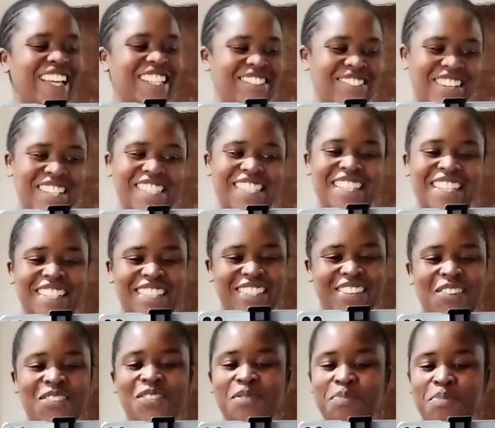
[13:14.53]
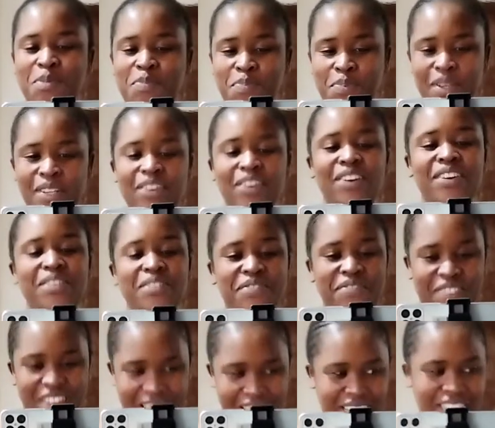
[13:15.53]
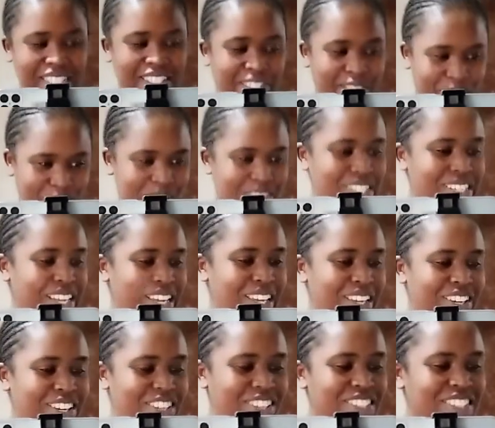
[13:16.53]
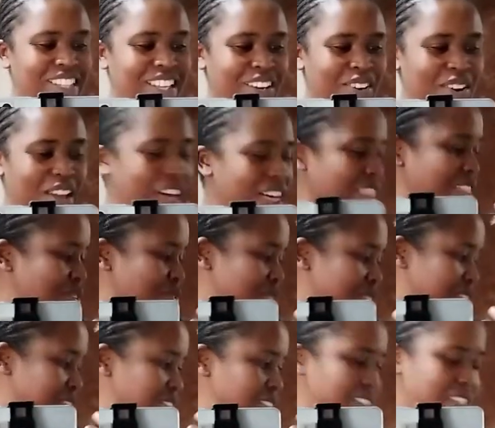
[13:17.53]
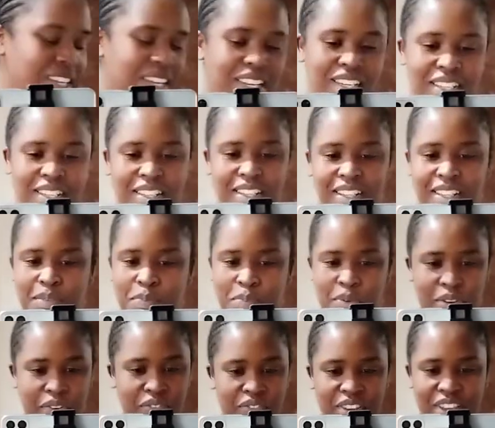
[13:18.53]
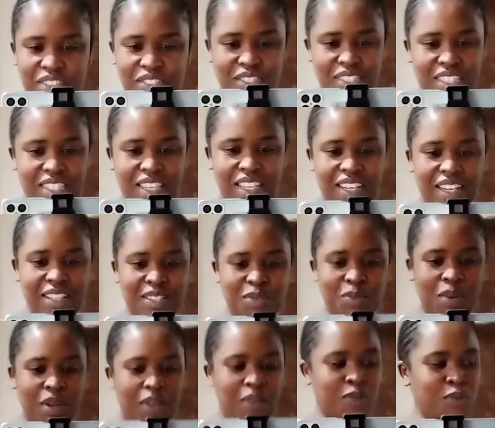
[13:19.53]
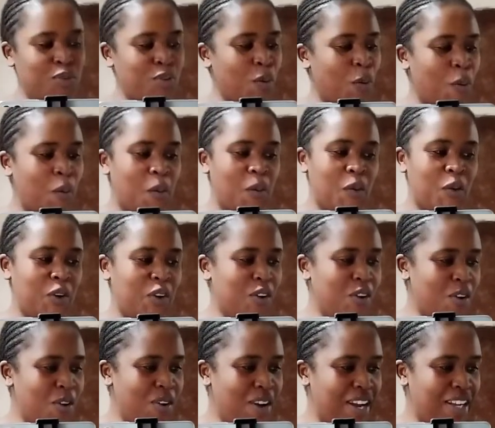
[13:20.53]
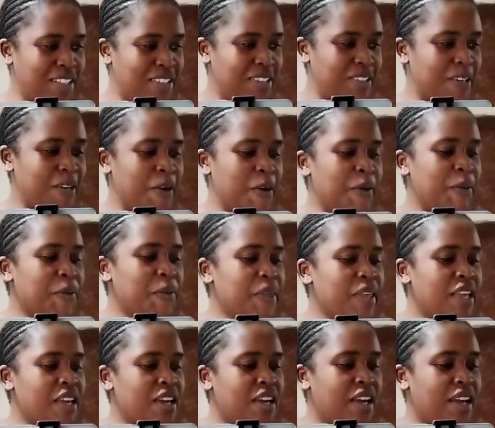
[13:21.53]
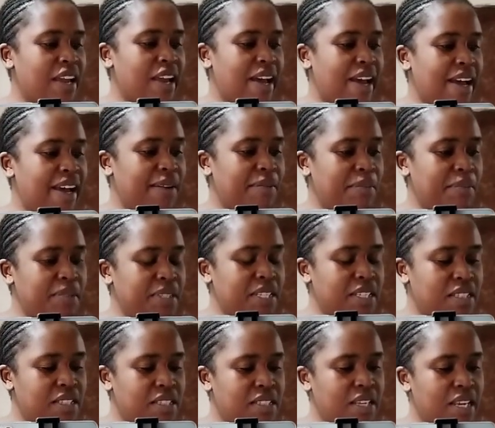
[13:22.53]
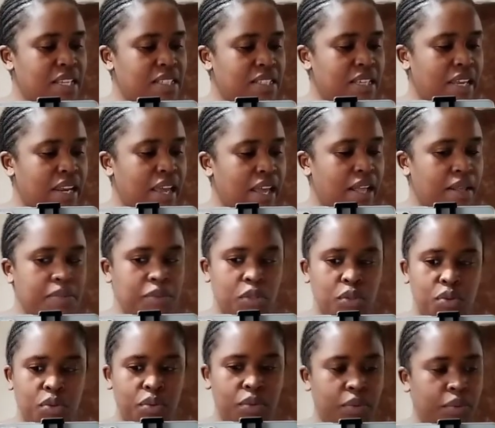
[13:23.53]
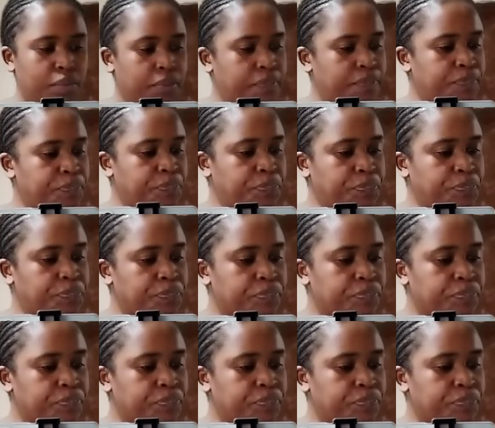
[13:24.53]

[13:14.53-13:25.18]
purified today, because that other one said it purifies your skin as well. So you know what, yeah, but it says it helps to